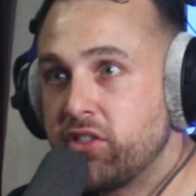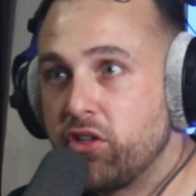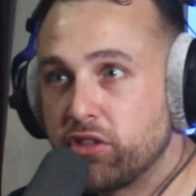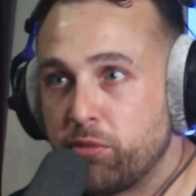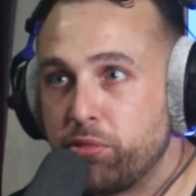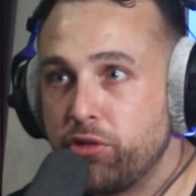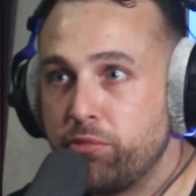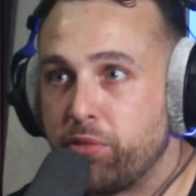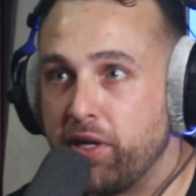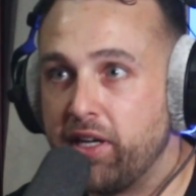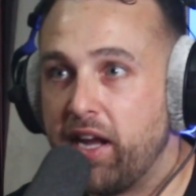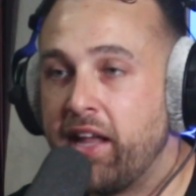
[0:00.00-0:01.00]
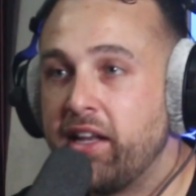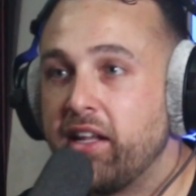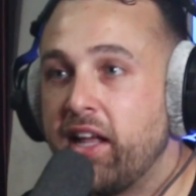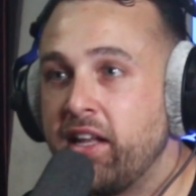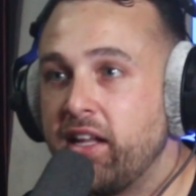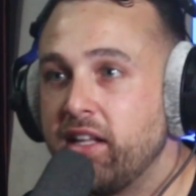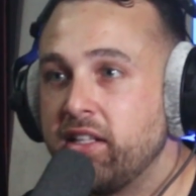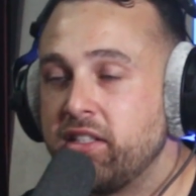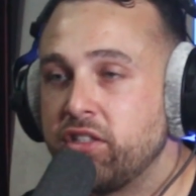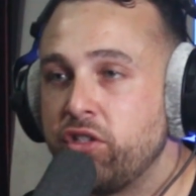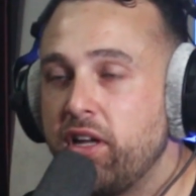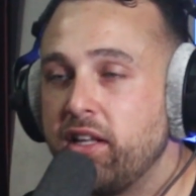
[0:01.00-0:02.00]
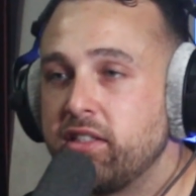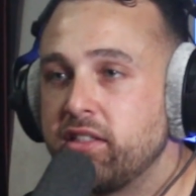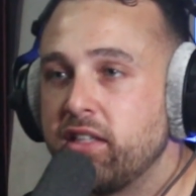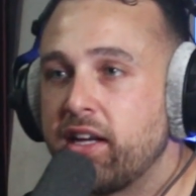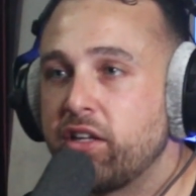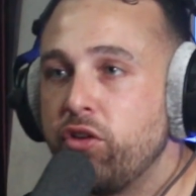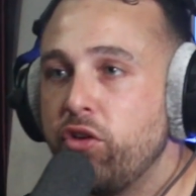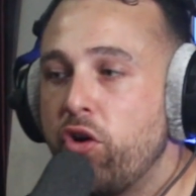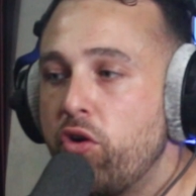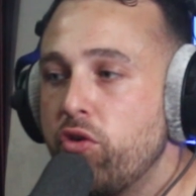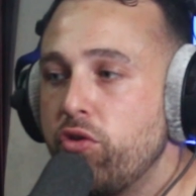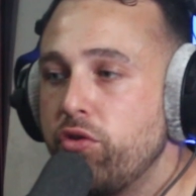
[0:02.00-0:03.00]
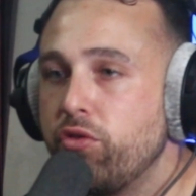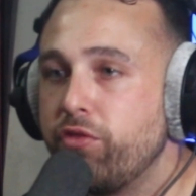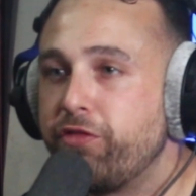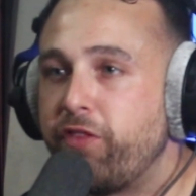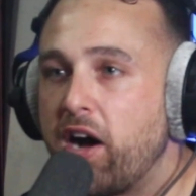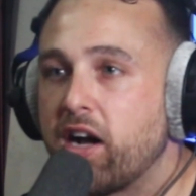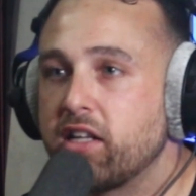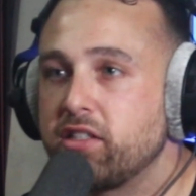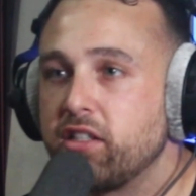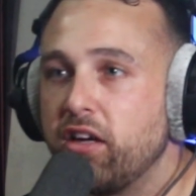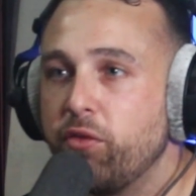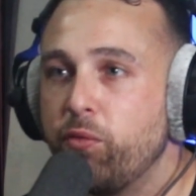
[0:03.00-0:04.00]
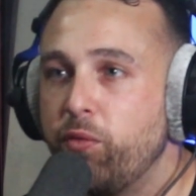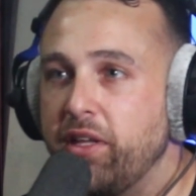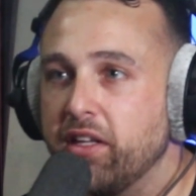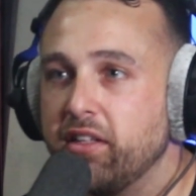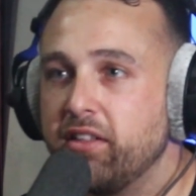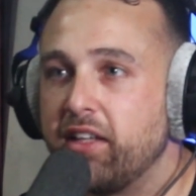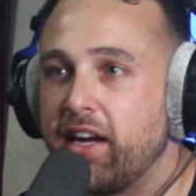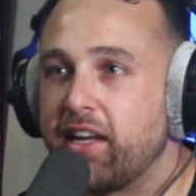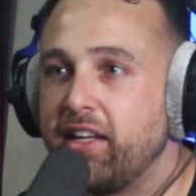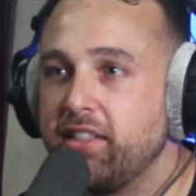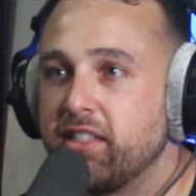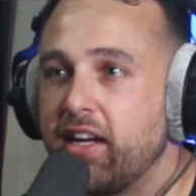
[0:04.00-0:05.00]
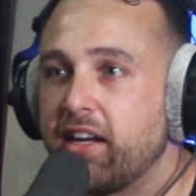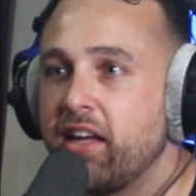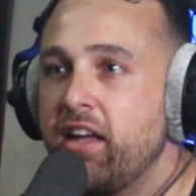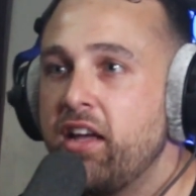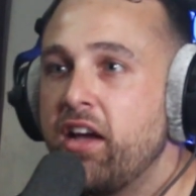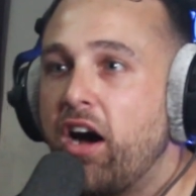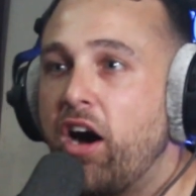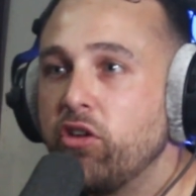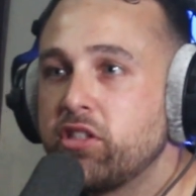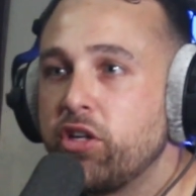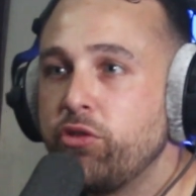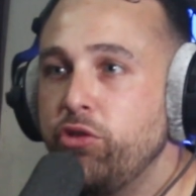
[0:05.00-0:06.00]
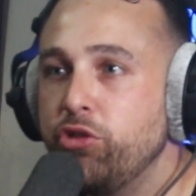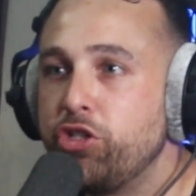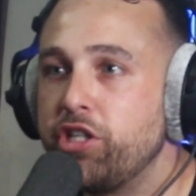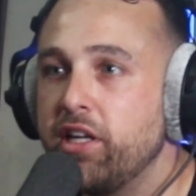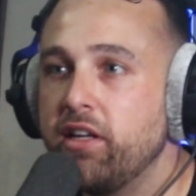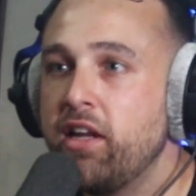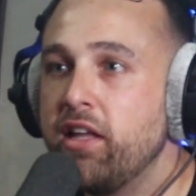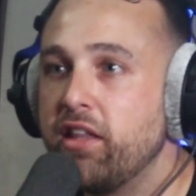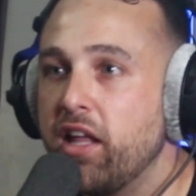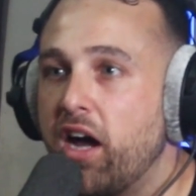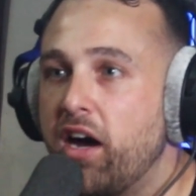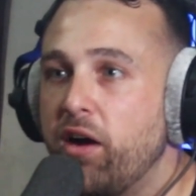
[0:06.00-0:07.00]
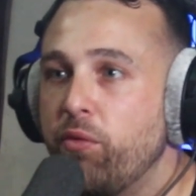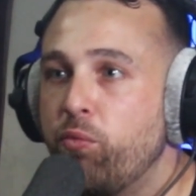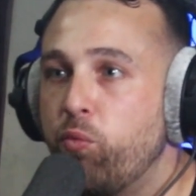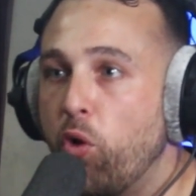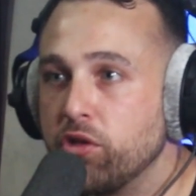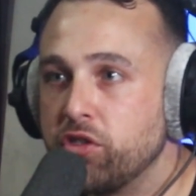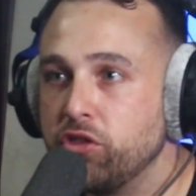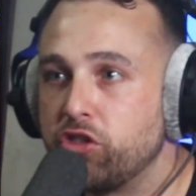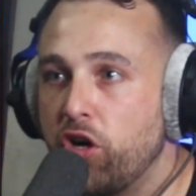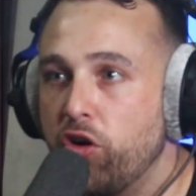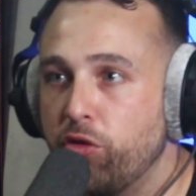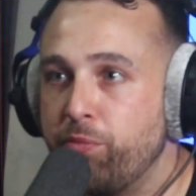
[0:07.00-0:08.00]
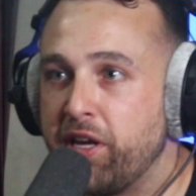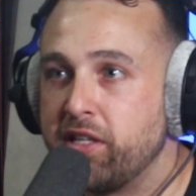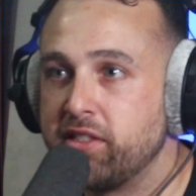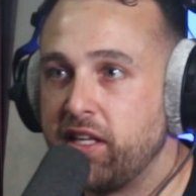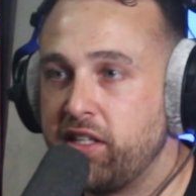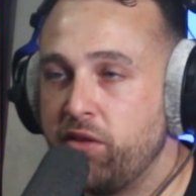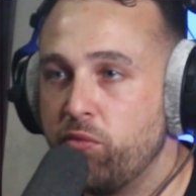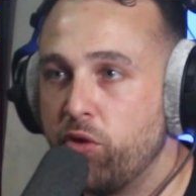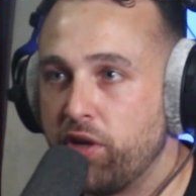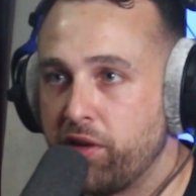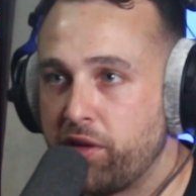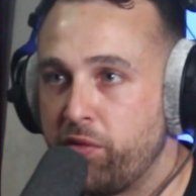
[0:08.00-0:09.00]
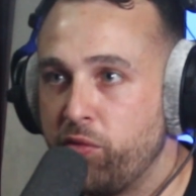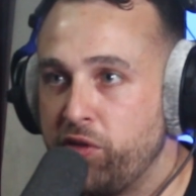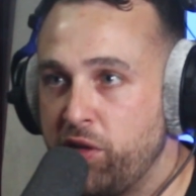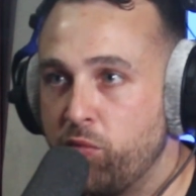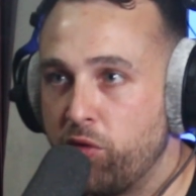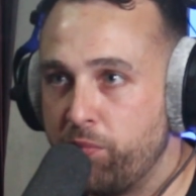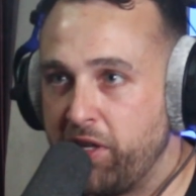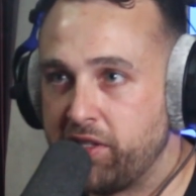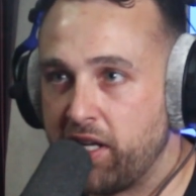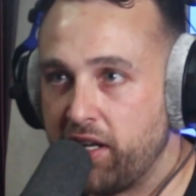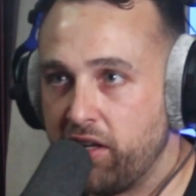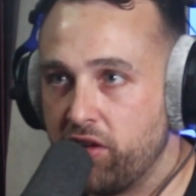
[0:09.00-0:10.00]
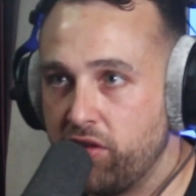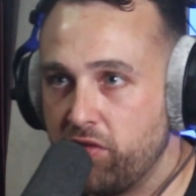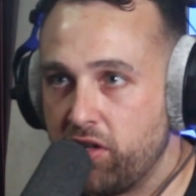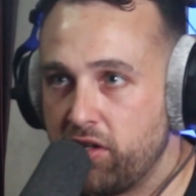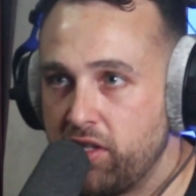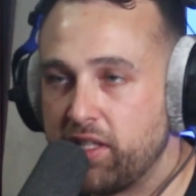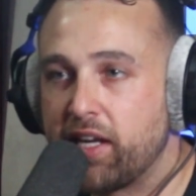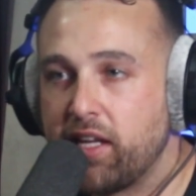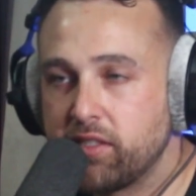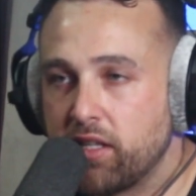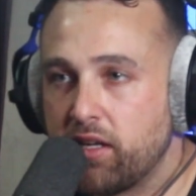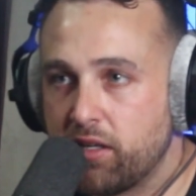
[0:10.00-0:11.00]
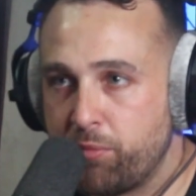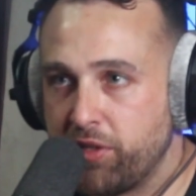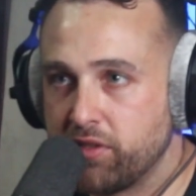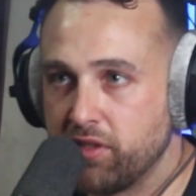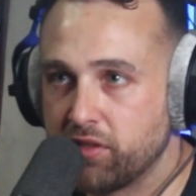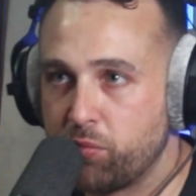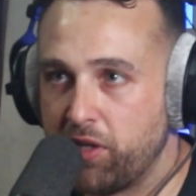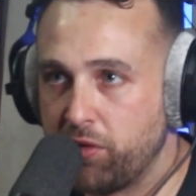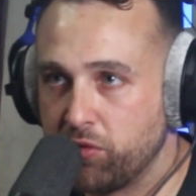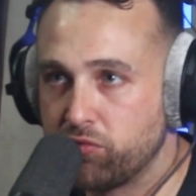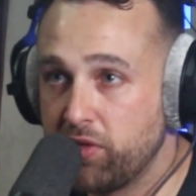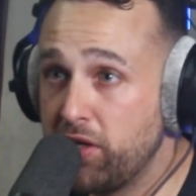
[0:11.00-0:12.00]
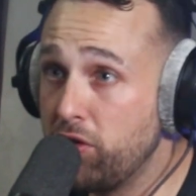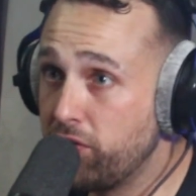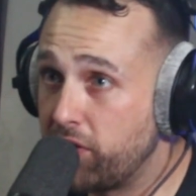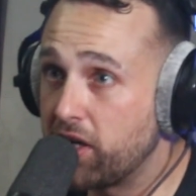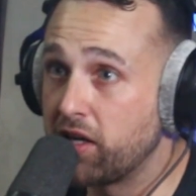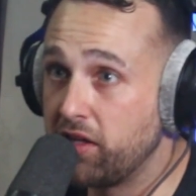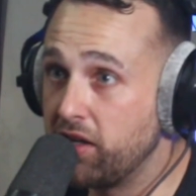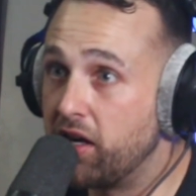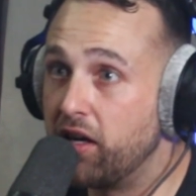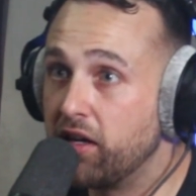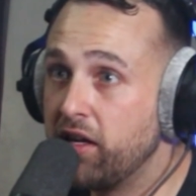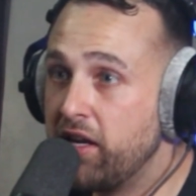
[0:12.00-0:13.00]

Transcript: got the blueprint, and it's like no fucks with it. Like he's like, I'll tell you shit that I wasn't told because they didn't want me taking over. Like he started a business when he was real fucking young.